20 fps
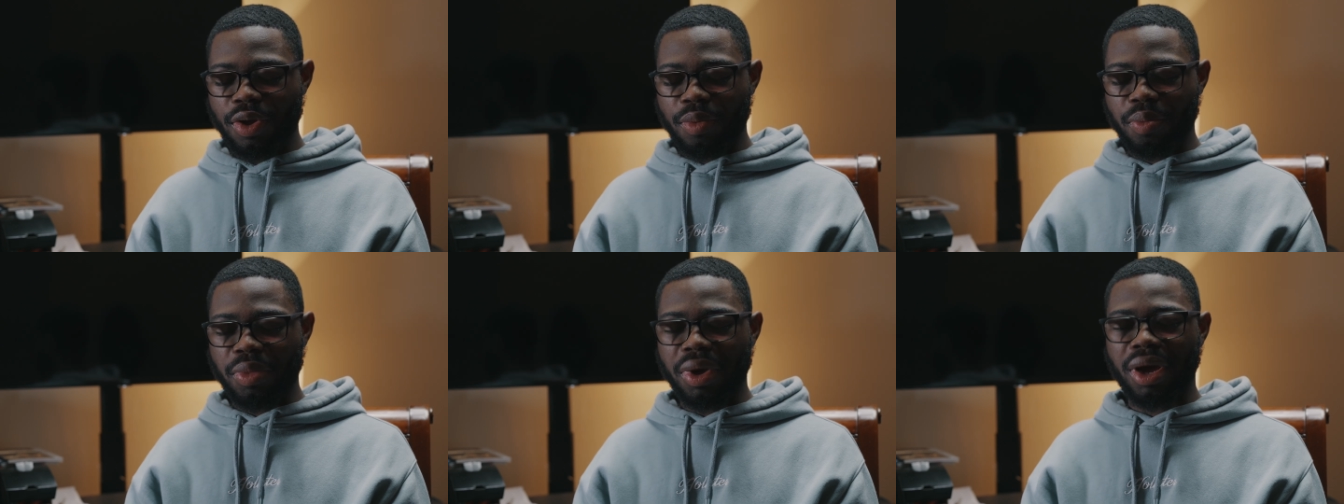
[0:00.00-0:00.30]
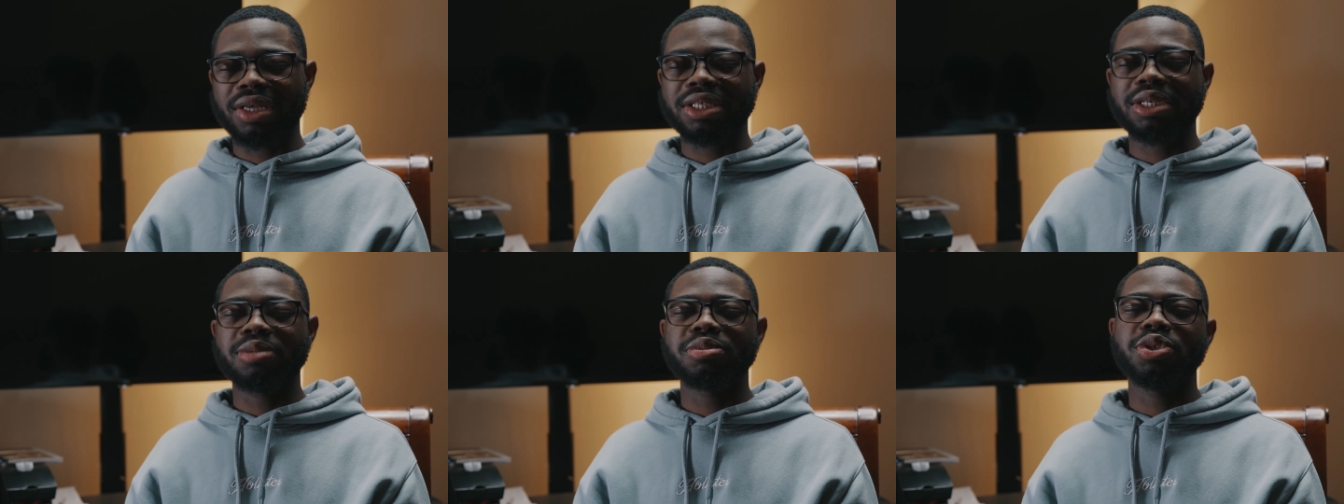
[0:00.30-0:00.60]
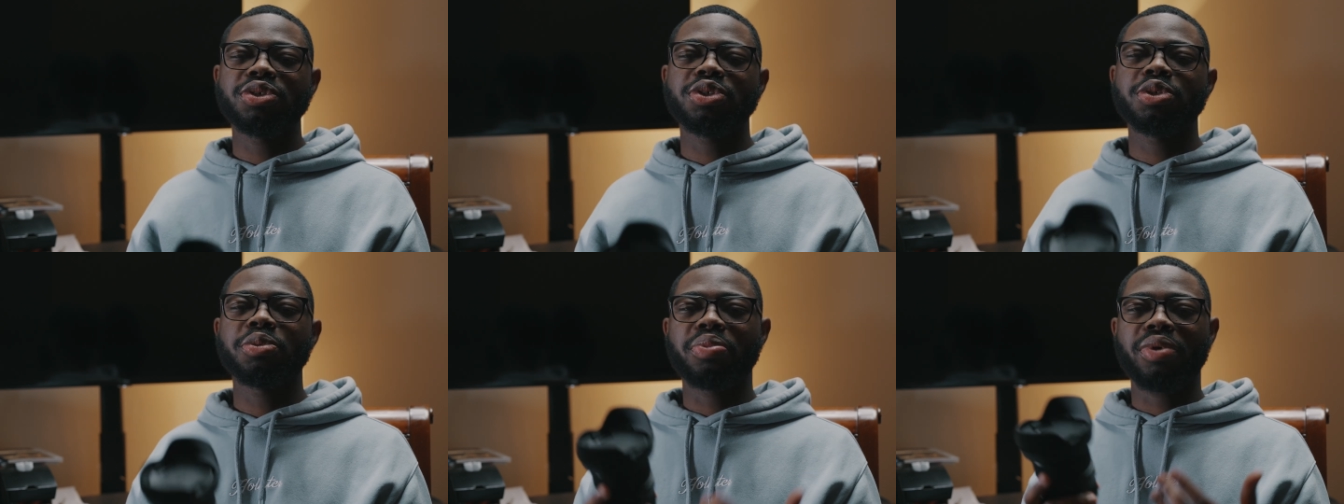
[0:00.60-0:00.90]
Because I'm
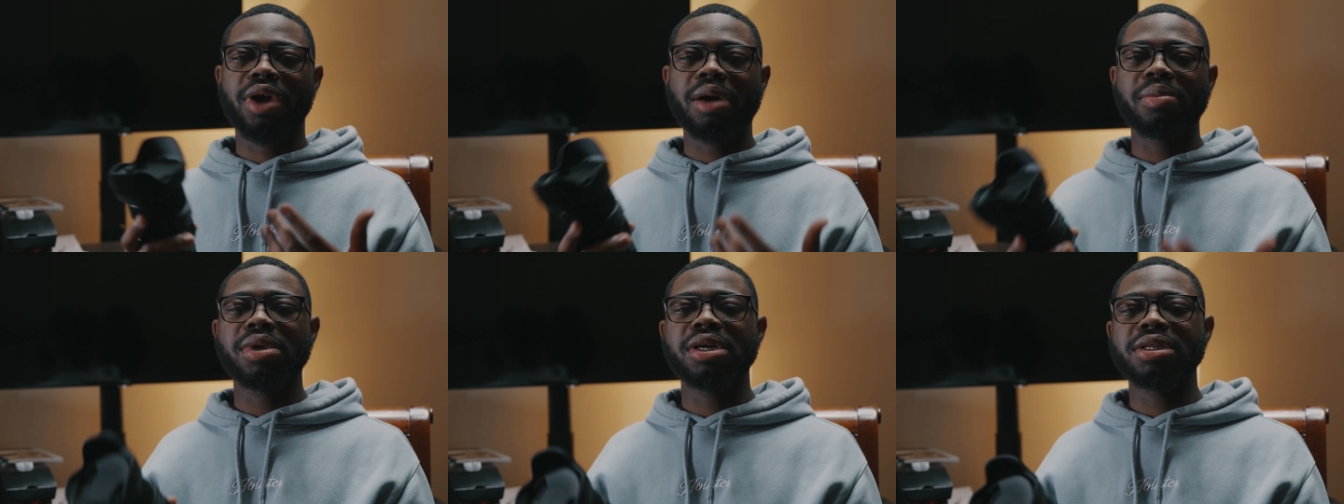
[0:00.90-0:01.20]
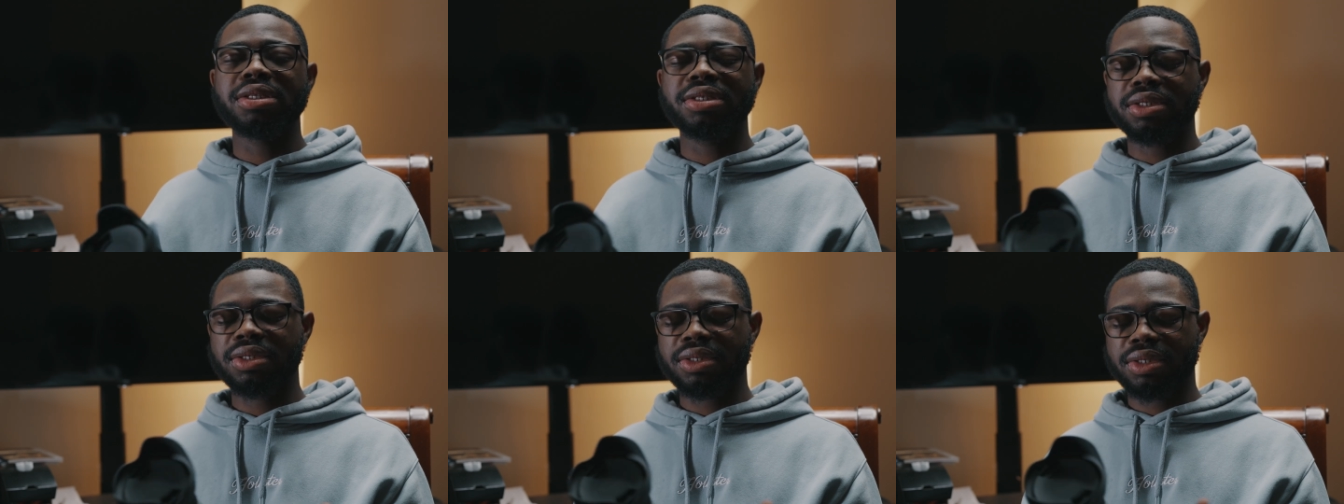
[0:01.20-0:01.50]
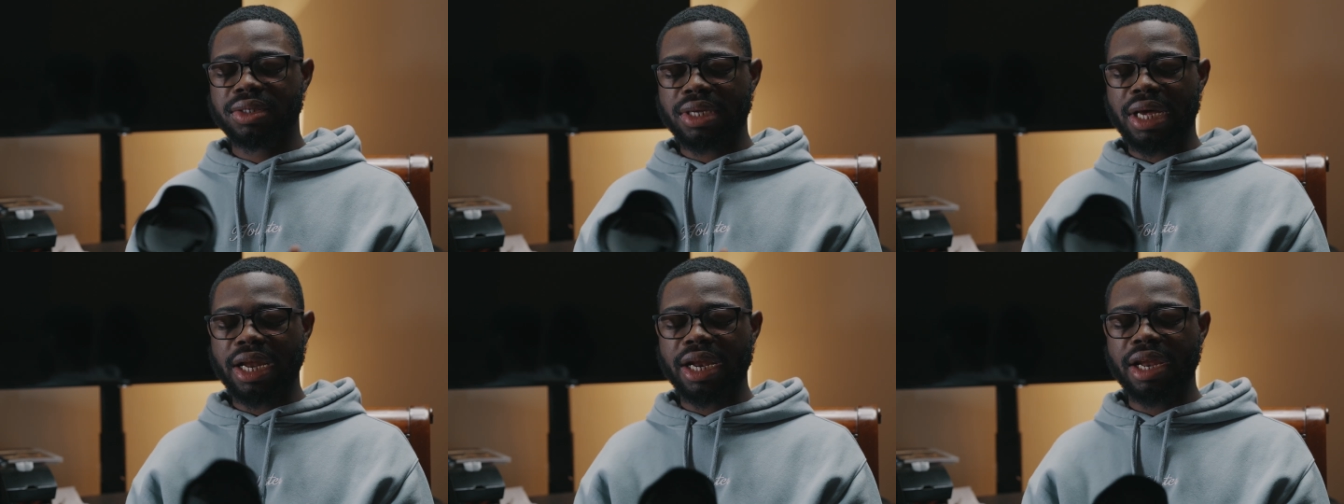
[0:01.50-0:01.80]
used to prime
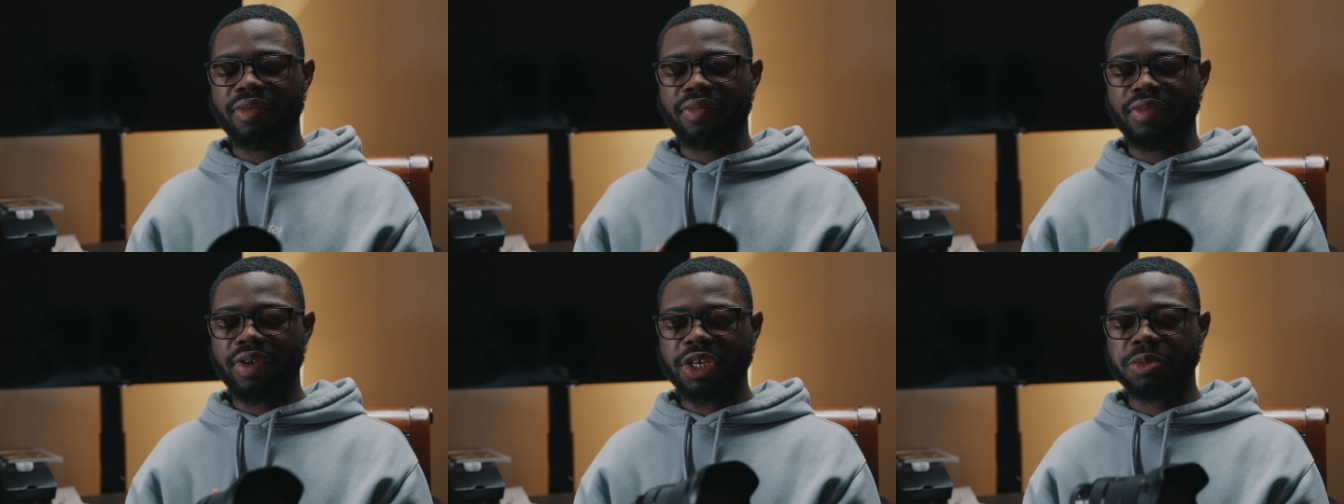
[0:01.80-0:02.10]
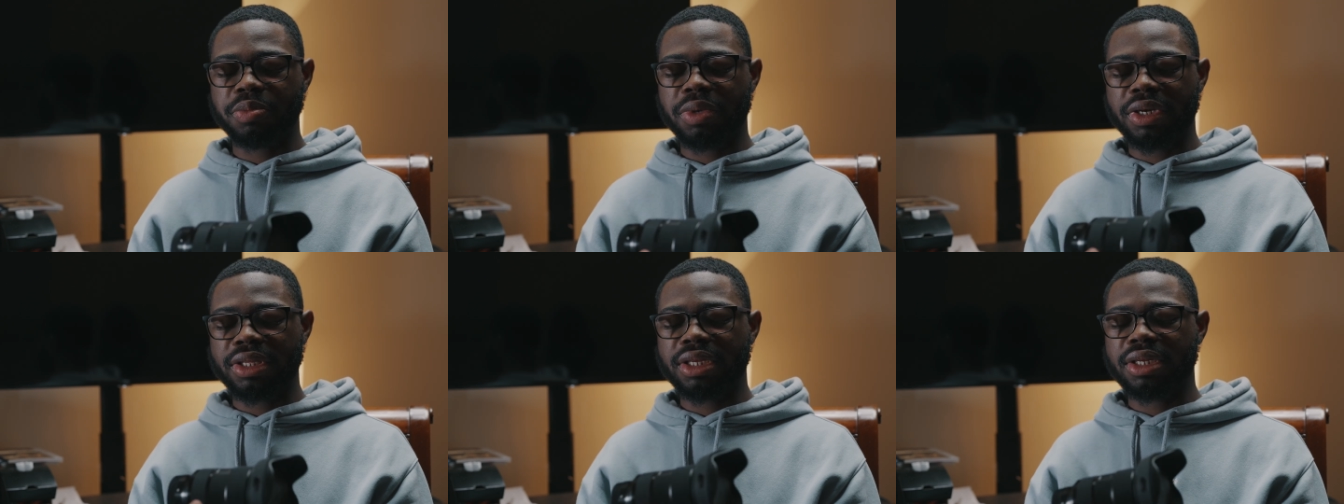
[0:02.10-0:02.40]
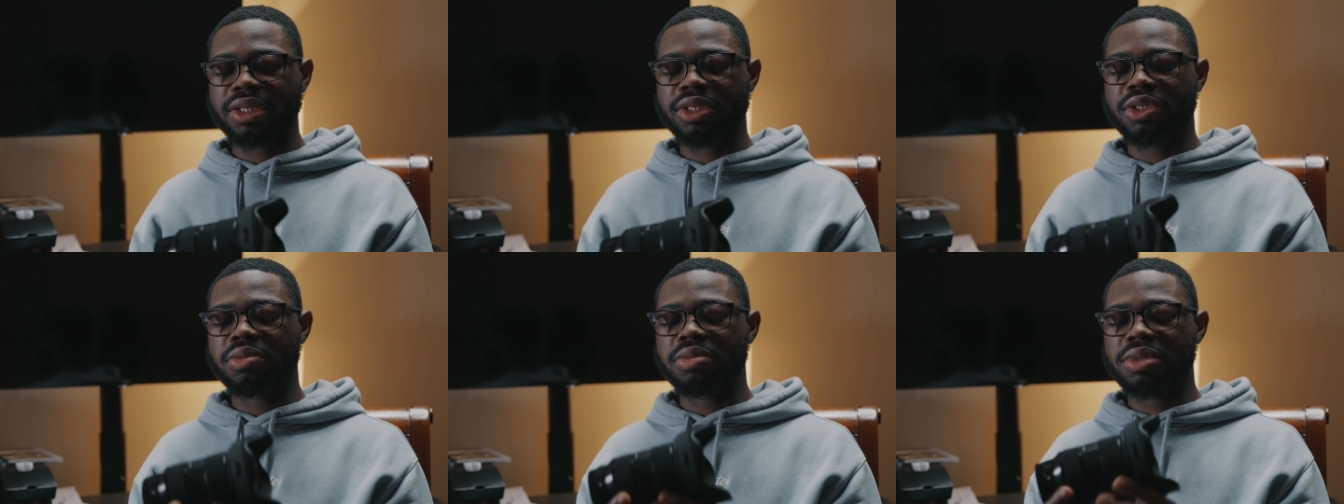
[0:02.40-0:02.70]
lenses, I never expected
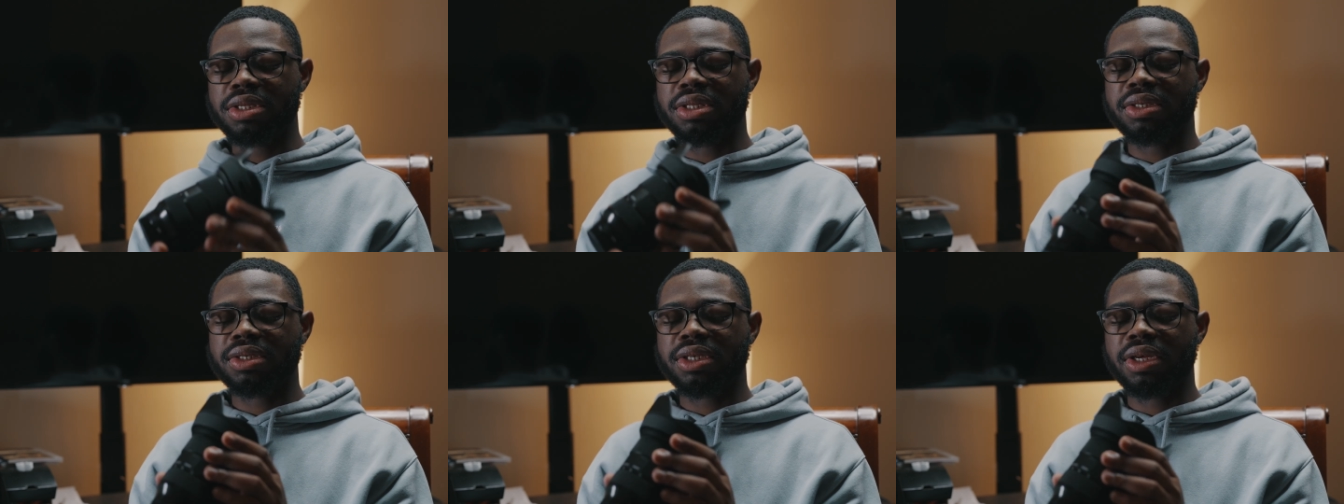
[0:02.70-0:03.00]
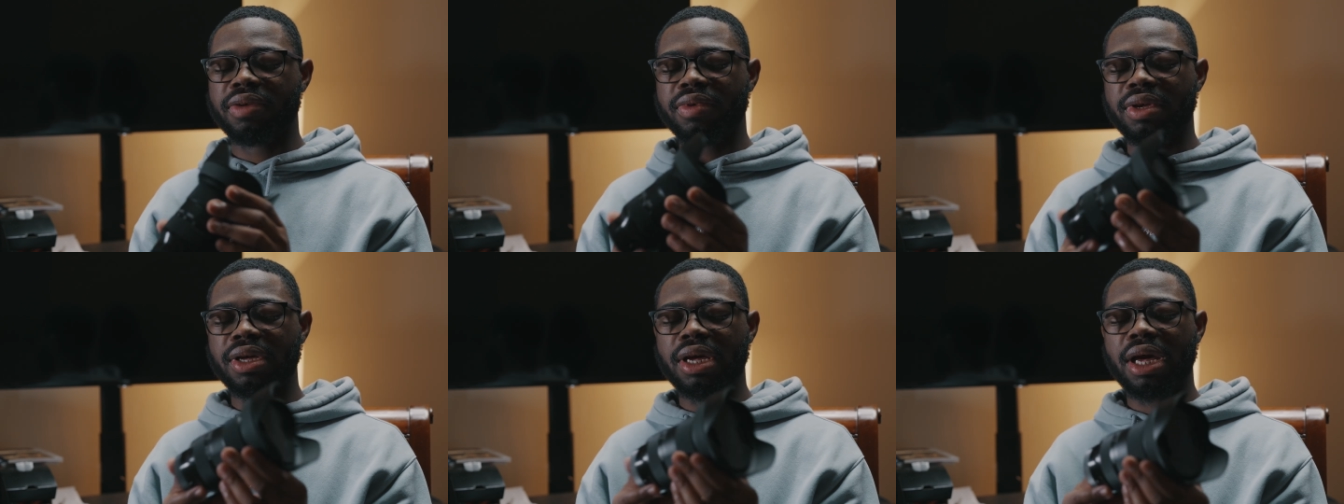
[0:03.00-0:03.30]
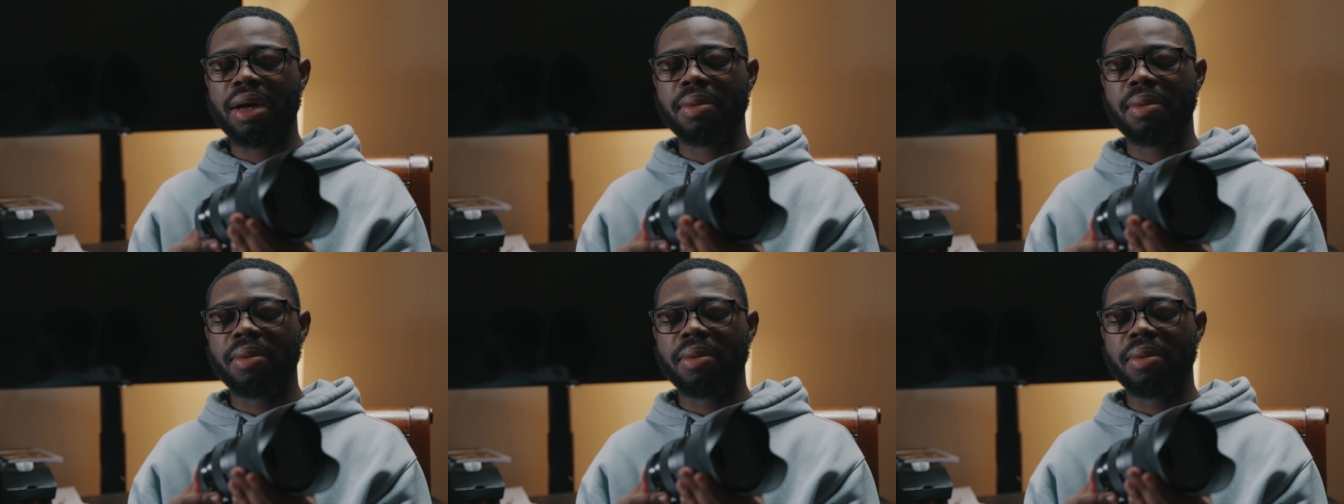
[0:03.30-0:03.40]
it to be this heavy.